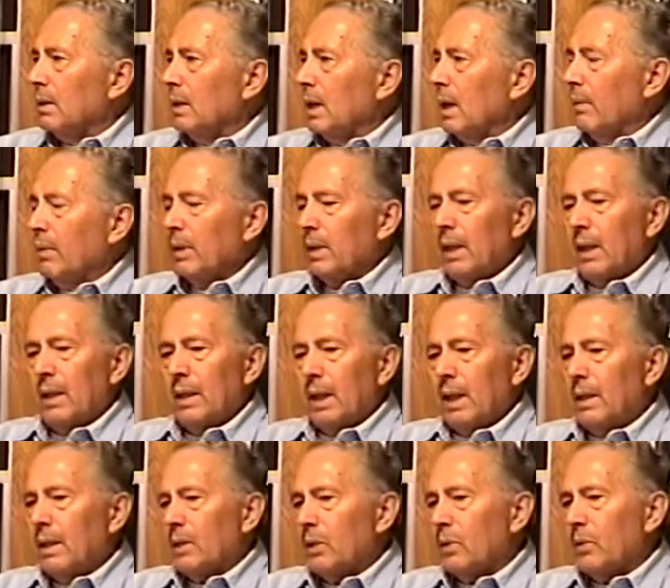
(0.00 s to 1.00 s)
I mean,
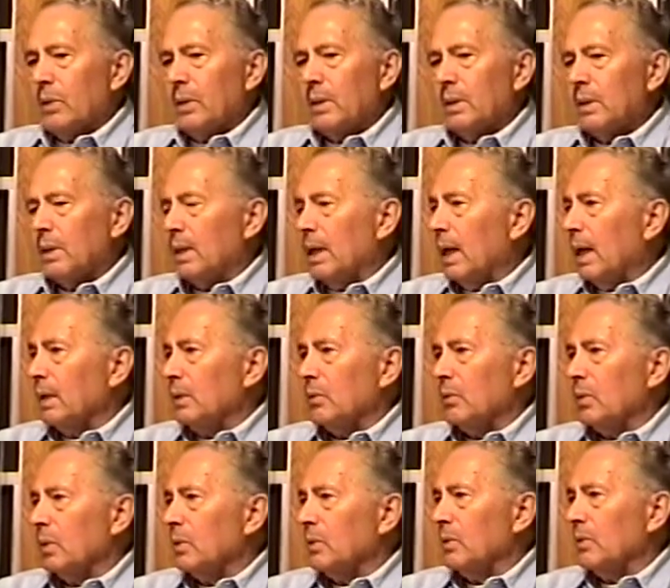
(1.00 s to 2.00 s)
they didn't criticize
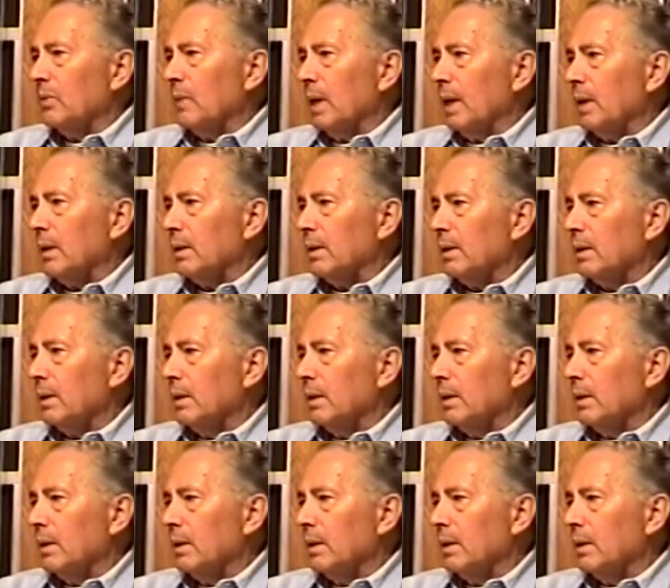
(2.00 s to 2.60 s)
Roosevelt.